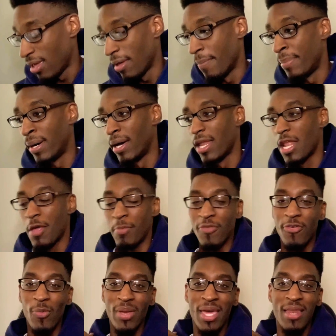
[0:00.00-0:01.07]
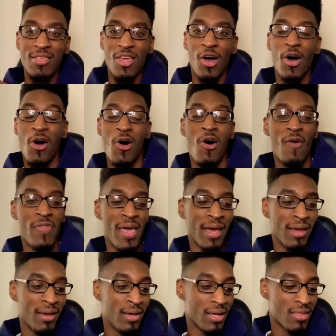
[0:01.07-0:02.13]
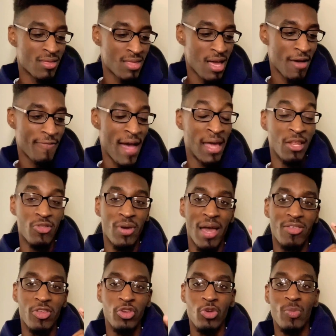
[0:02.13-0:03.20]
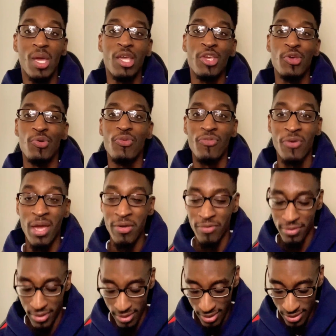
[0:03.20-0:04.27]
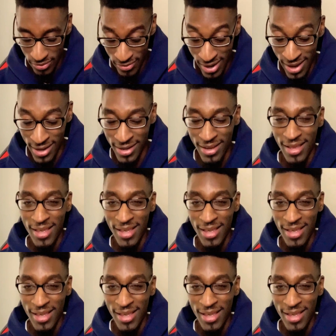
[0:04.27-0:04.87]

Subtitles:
But before we get into all that good stuff, I need you guys to do me a huge favor, right?